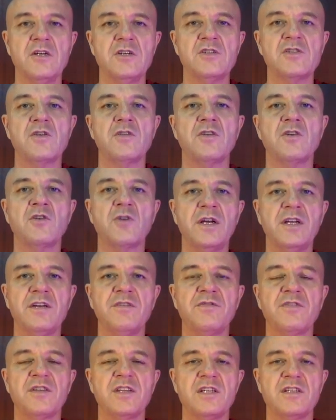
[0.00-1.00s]
So the
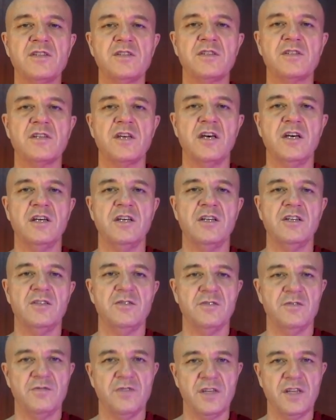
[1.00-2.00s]
credit for this
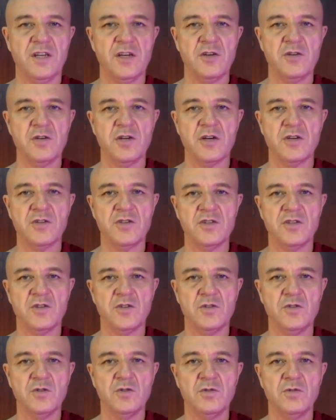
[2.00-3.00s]
uh, video goes
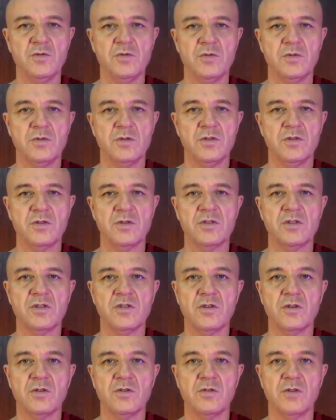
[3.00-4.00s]
to Dr.
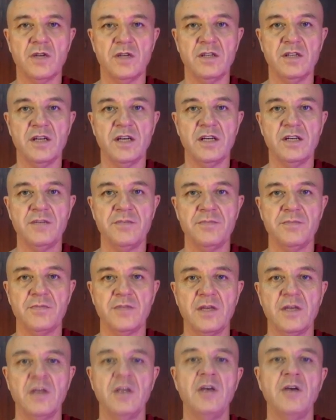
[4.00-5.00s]
Todd Grande,
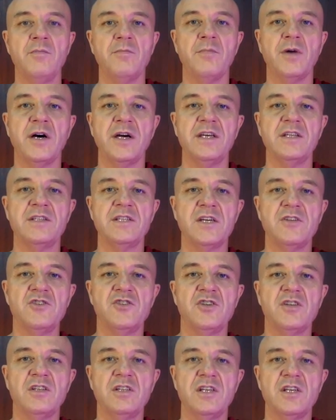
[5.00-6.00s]
my
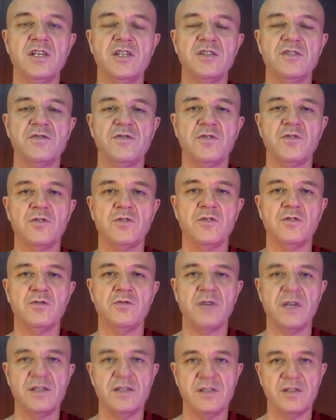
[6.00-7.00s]
intention is for
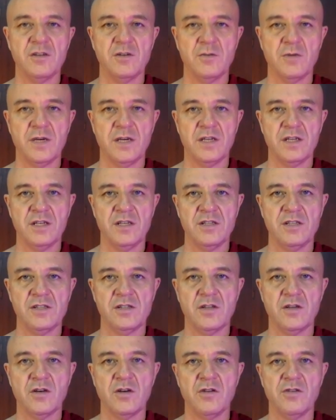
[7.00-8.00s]
raising
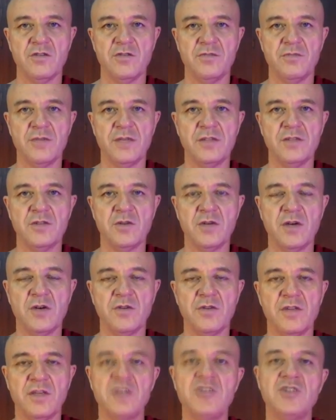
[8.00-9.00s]
awareness of mental
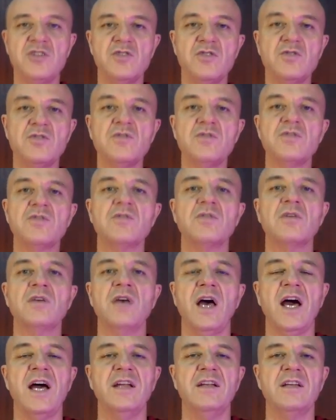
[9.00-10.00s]
health issues
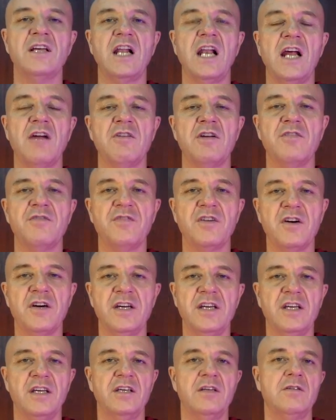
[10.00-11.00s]
and
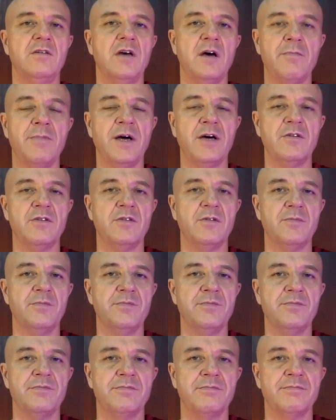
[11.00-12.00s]
clarifying about them.
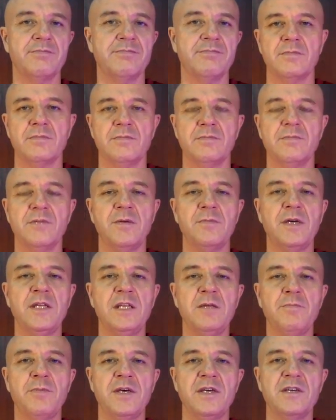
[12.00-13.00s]
May
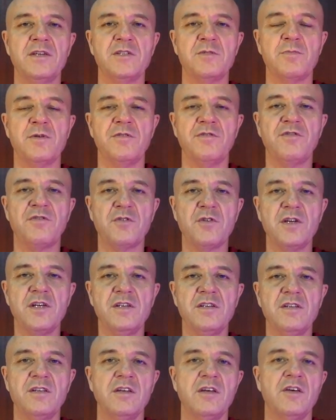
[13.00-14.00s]
many beings be
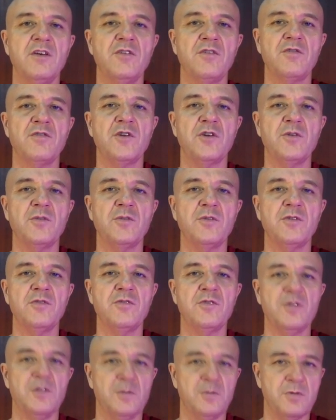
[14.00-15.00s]
freed from
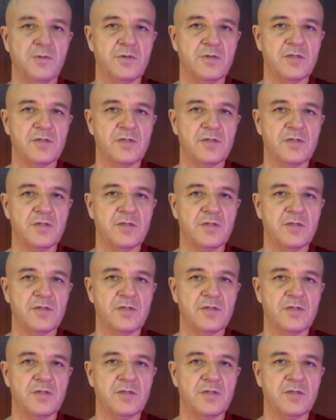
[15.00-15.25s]
avoidable